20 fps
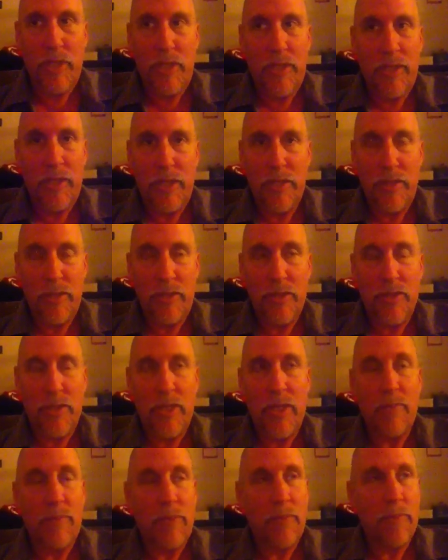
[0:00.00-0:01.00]
shit, I just
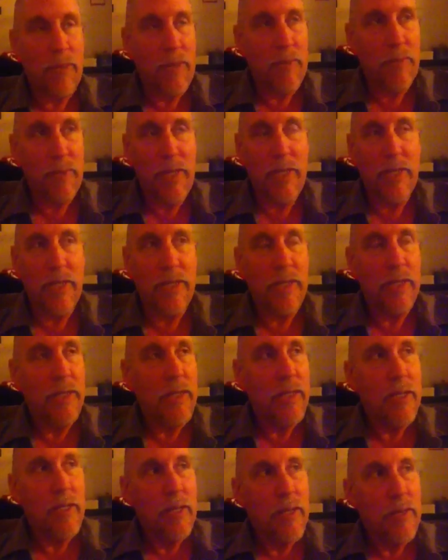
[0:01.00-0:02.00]
sat up in my bed,
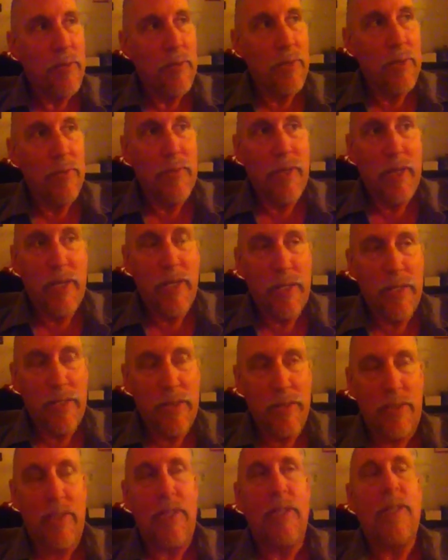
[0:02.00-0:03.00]
put my
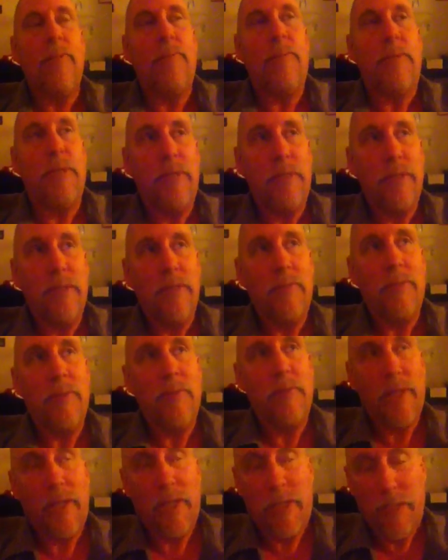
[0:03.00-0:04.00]
set up, put my